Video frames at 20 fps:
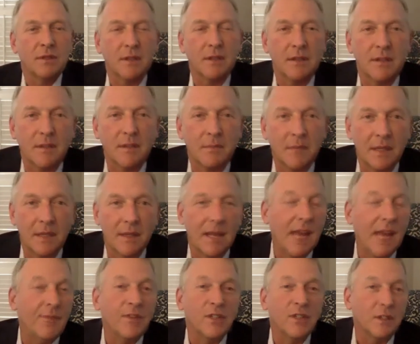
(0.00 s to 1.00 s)

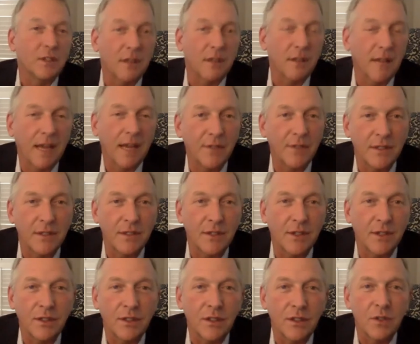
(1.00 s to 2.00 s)
life is a
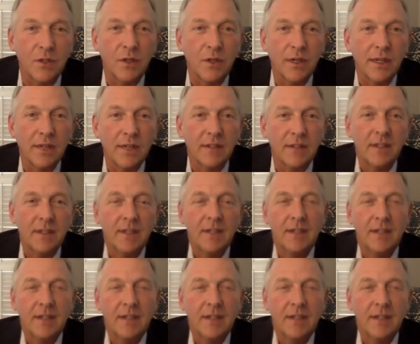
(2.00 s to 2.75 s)
series of stories.